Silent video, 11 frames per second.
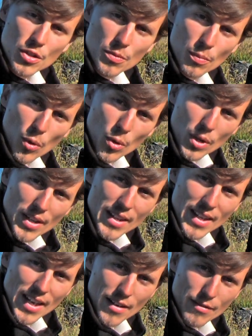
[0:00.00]
smaller
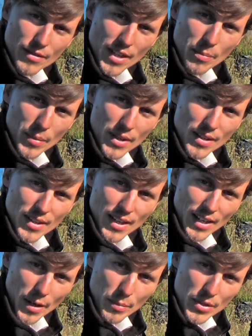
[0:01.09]
the f number,
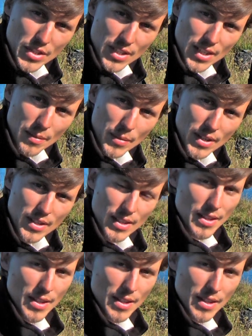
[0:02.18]
that aperture number,